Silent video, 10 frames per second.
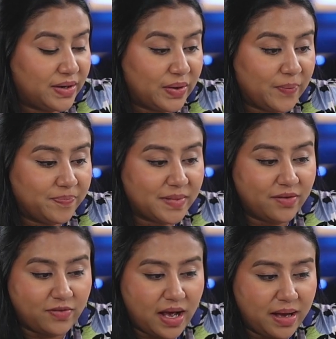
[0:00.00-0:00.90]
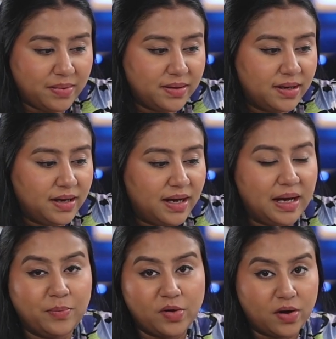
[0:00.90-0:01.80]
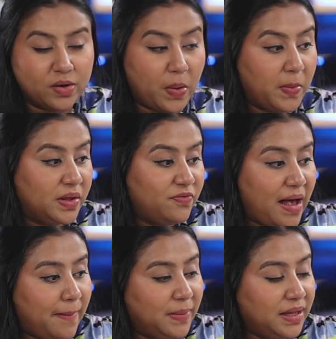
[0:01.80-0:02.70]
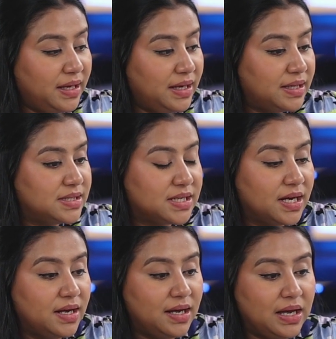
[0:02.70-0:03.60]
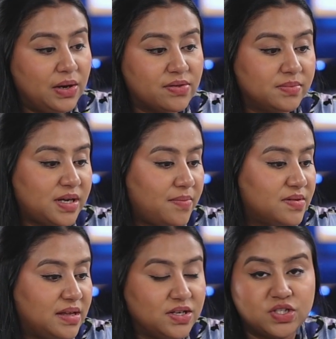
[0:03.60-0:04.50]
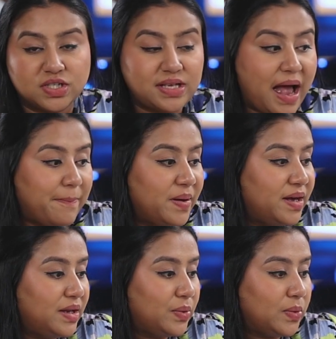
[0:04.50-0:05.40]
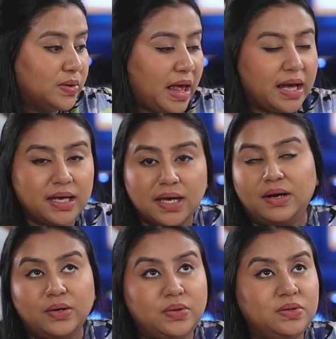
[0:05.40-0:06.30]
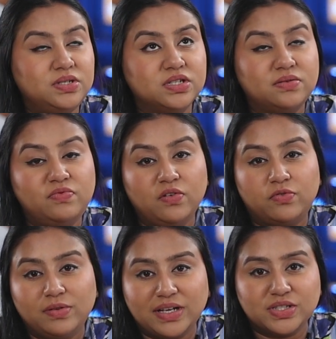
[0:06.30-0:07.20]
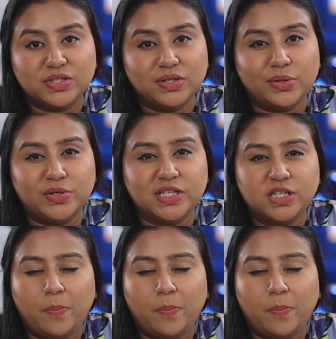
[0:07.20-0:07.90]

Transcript: I don't know, a vibe. We are going with family and, you know, sometimes things just happen or like, I don't know, you just feel flustered or such